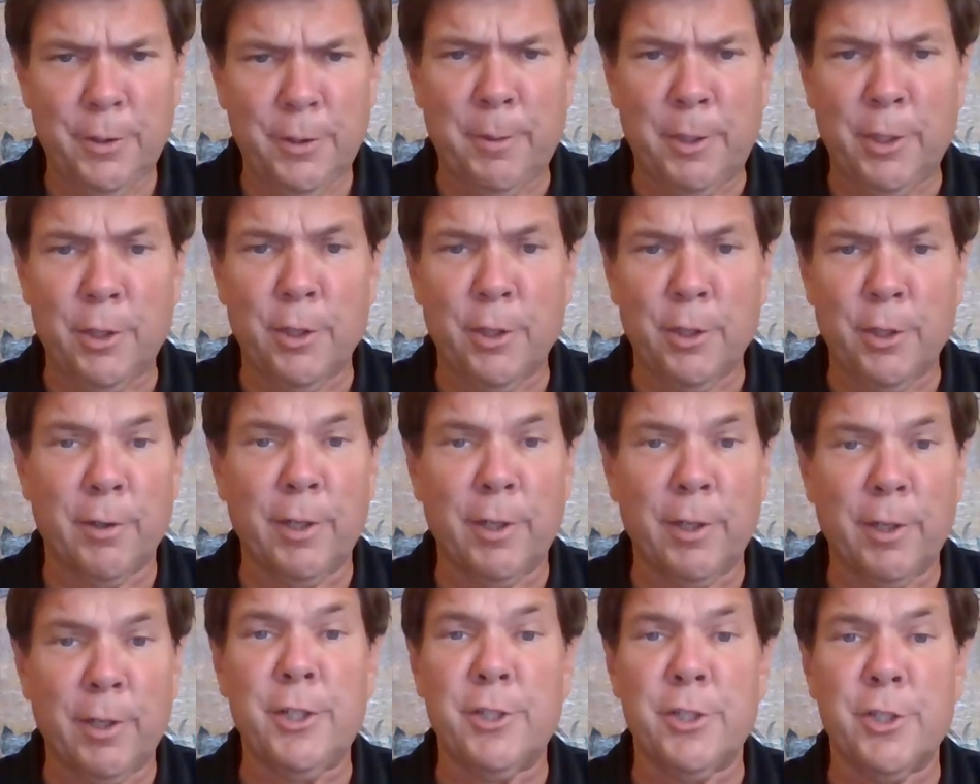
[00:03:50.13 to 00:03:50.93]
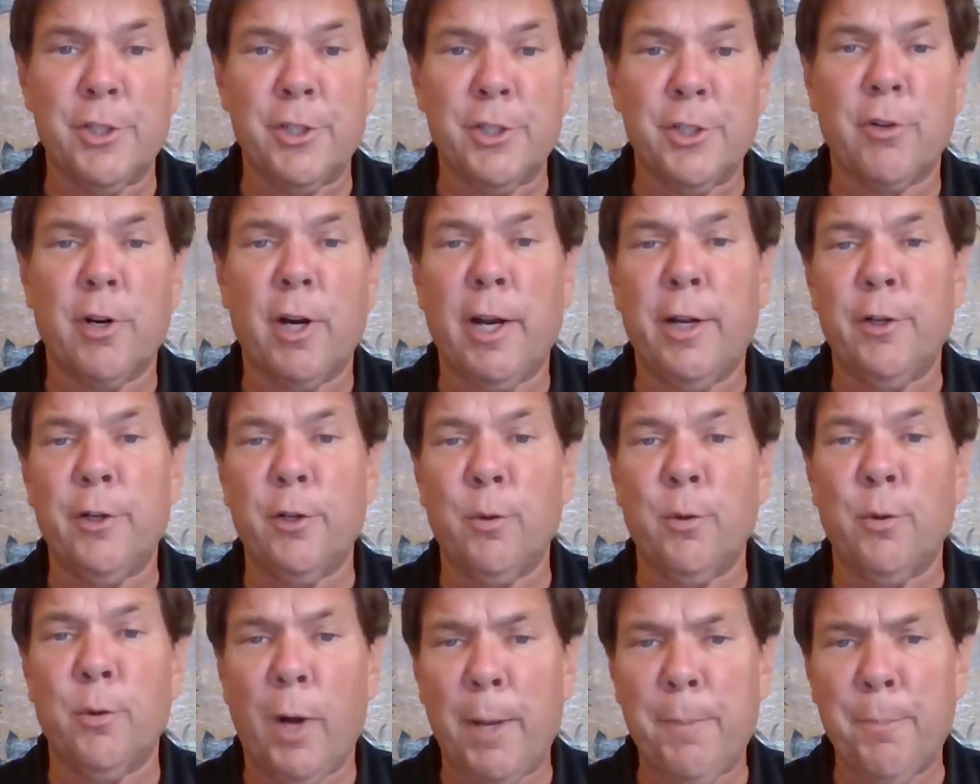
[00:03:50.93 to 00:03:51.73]
I mean, you're really just trying
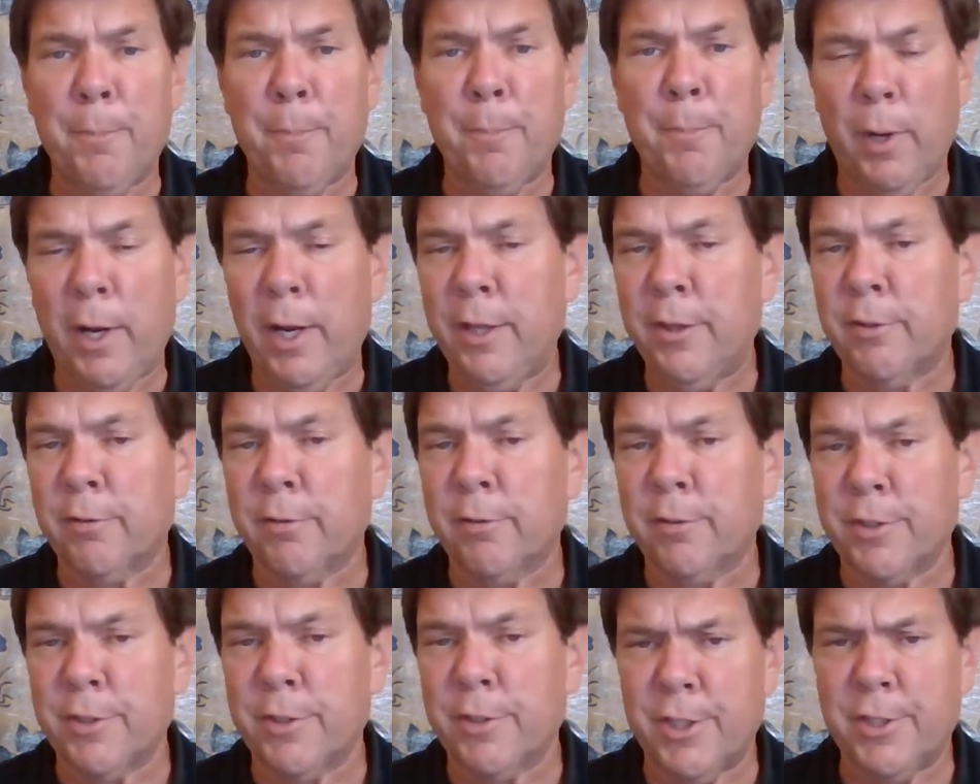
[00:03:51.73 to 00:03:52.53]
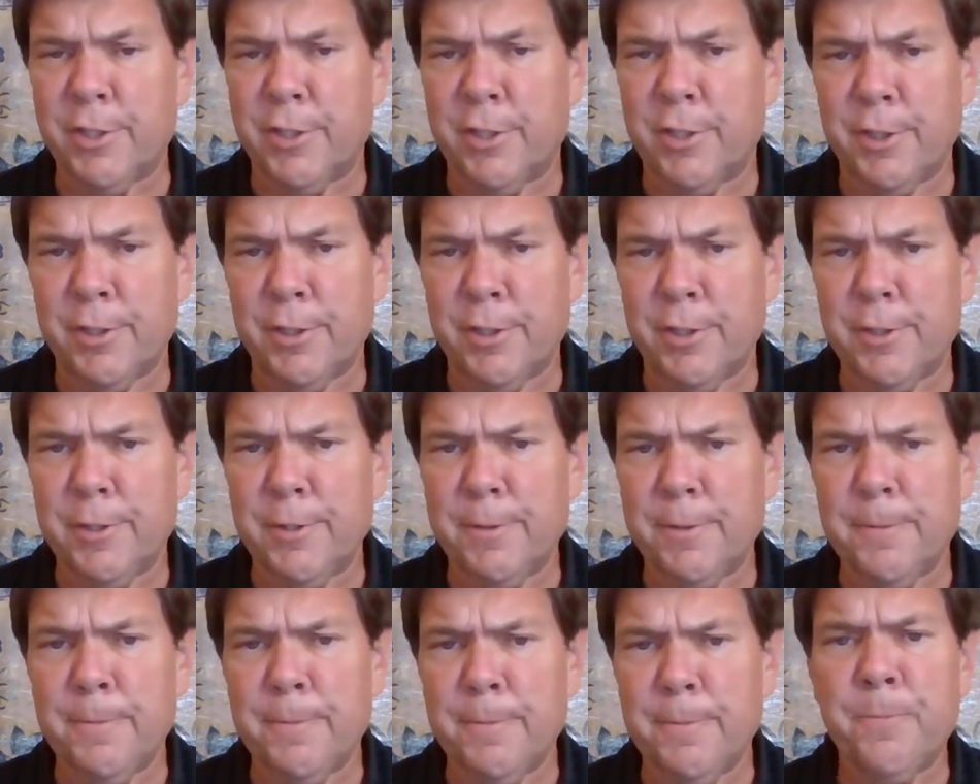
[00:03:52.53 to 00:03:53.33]
to wipe away the
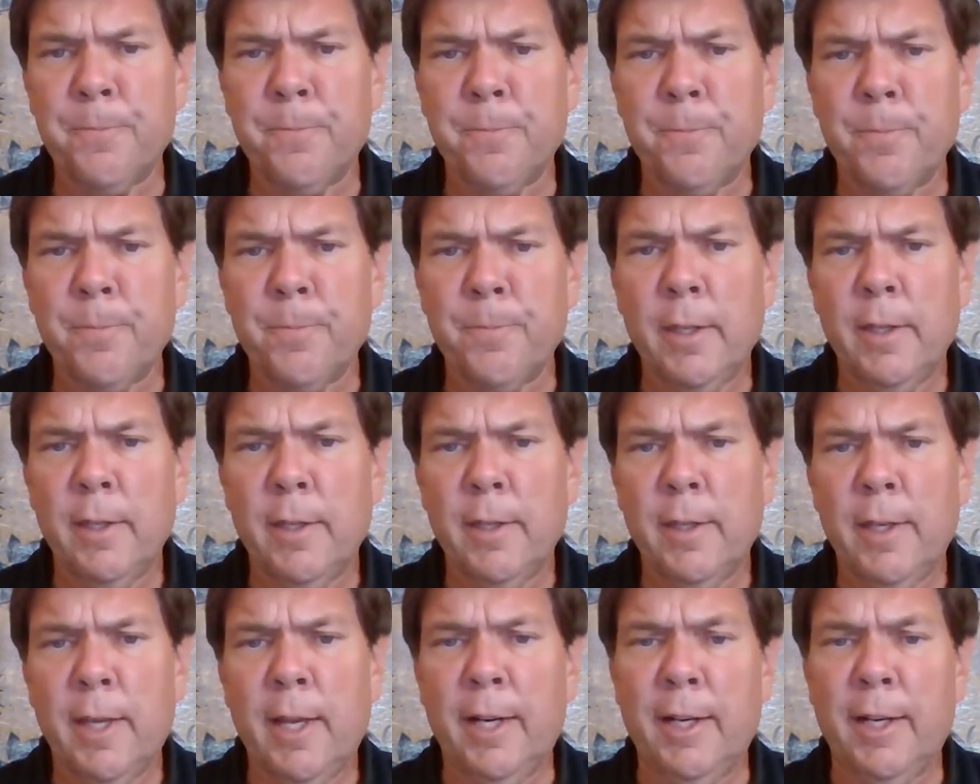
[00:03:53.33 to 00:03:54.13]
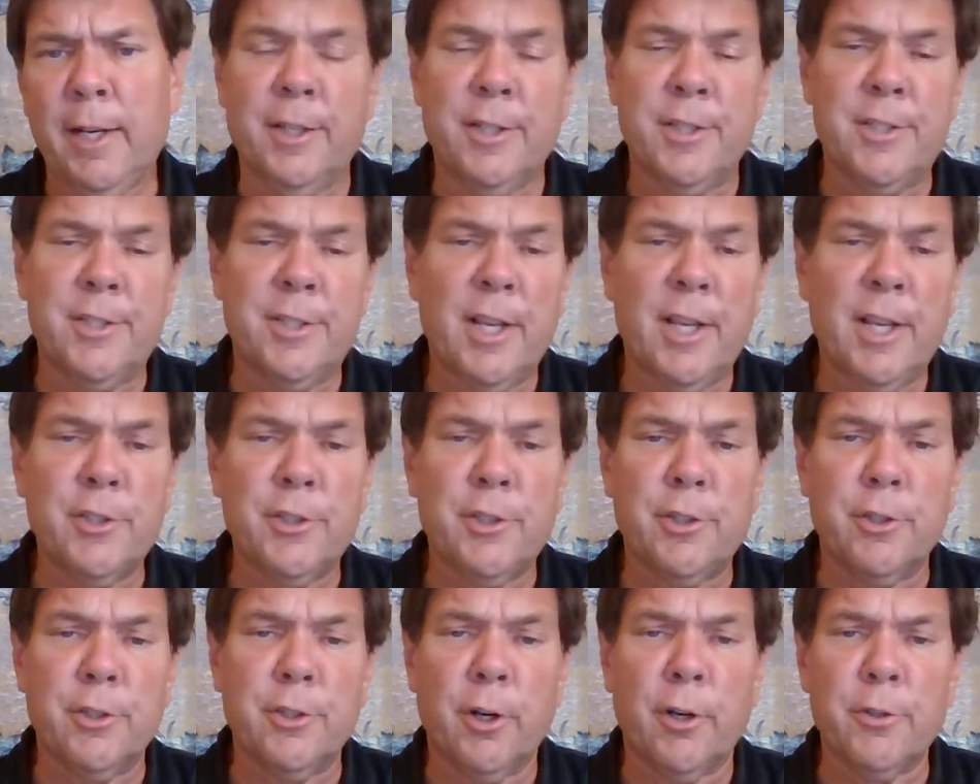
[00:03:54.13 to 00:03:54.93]
resistance and in a
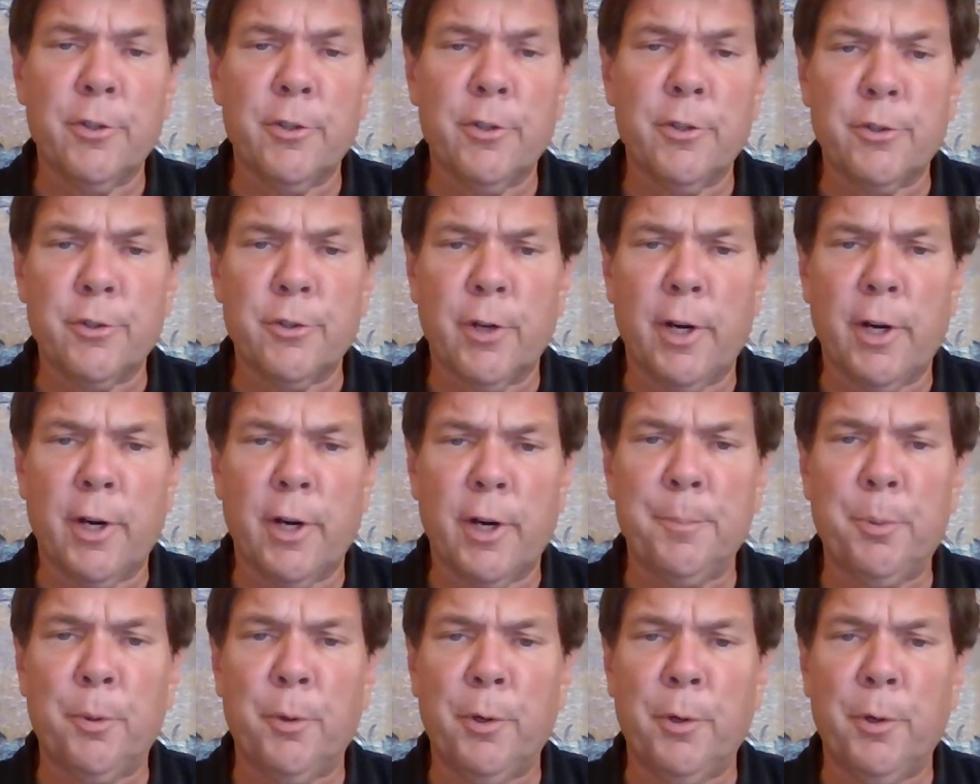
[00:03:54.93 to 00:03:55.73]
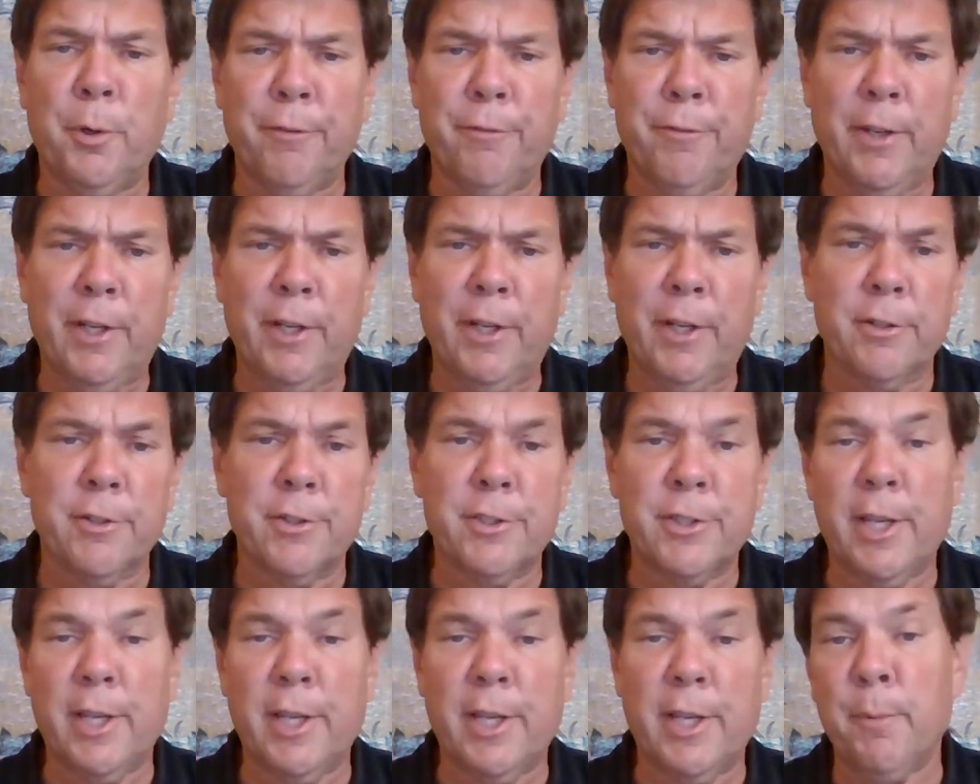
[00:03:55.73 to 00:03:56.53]
sense, you're also trying to point a finger
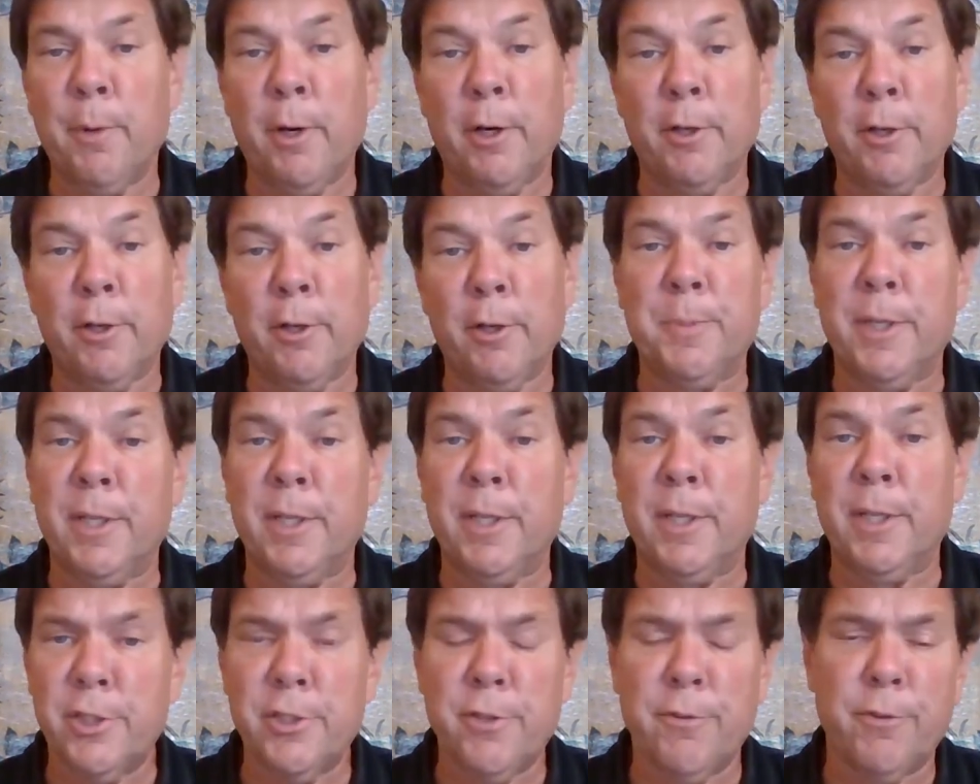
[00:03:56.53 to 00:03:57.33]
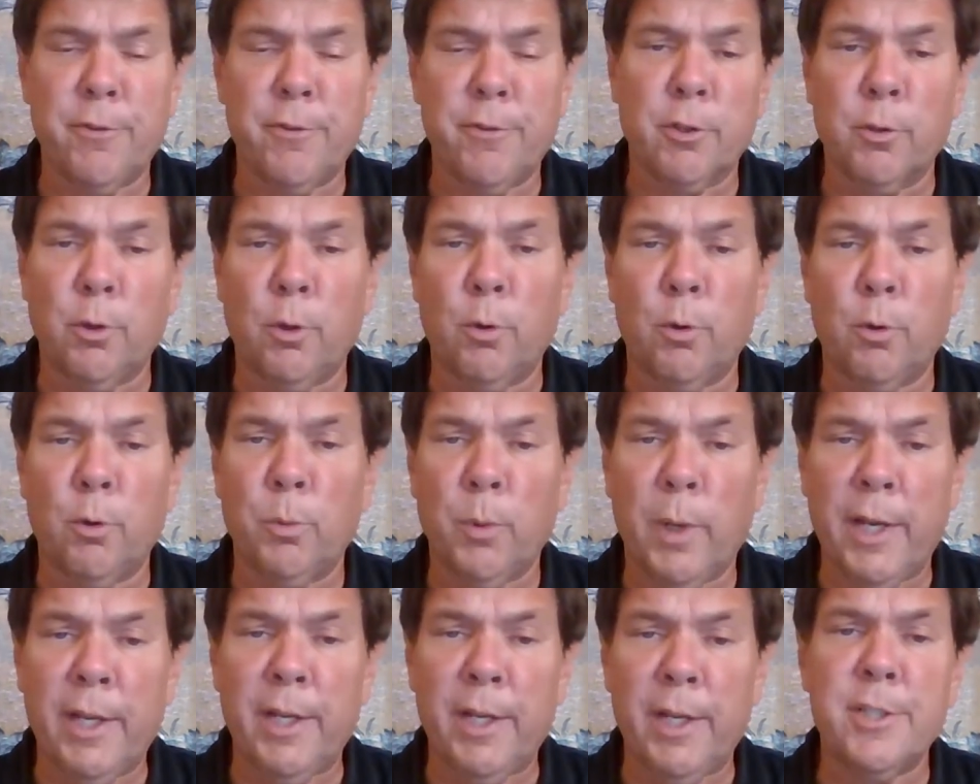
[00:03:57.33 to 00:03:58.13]
saying, well, it's because of your
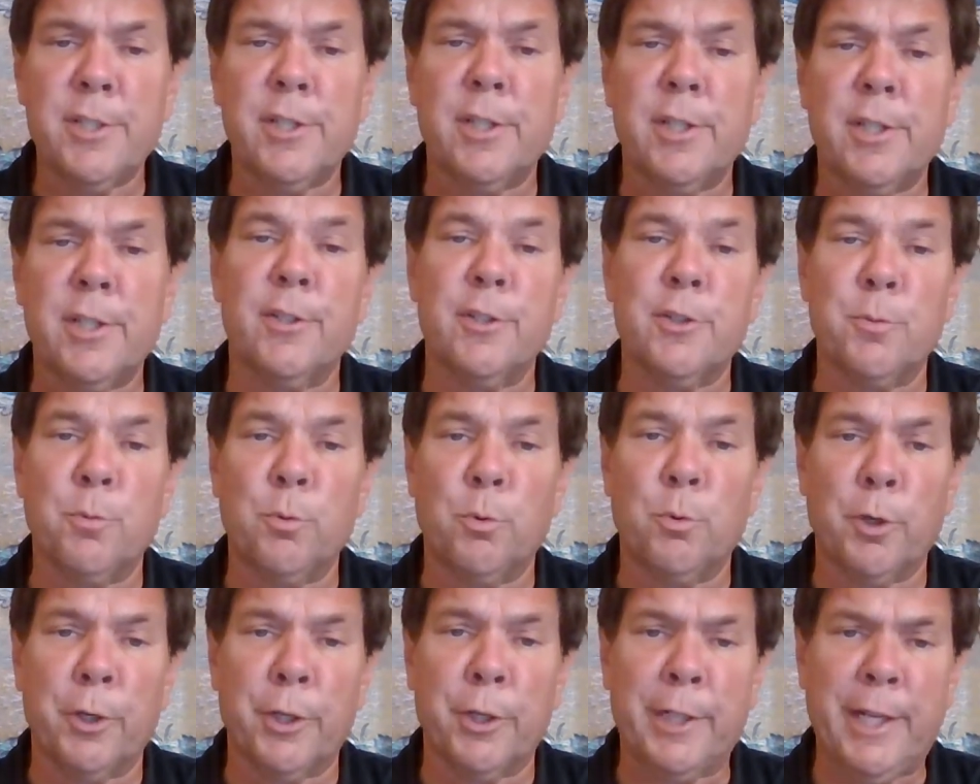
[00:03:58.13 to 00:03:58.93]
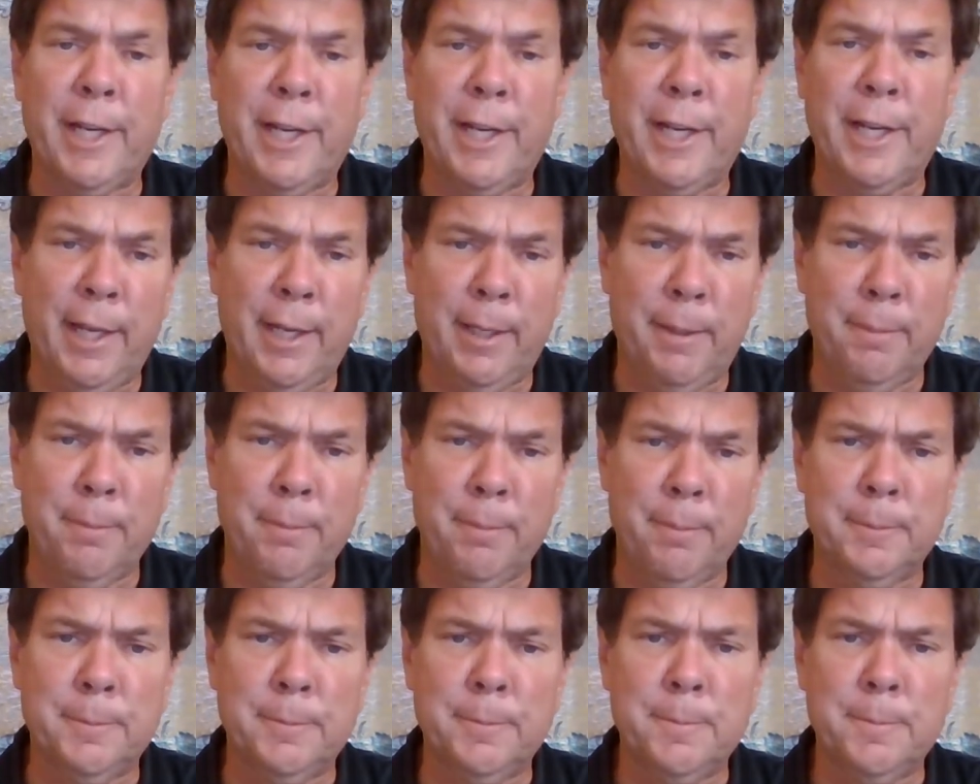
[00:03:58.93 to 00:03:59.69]
old ways that this war came.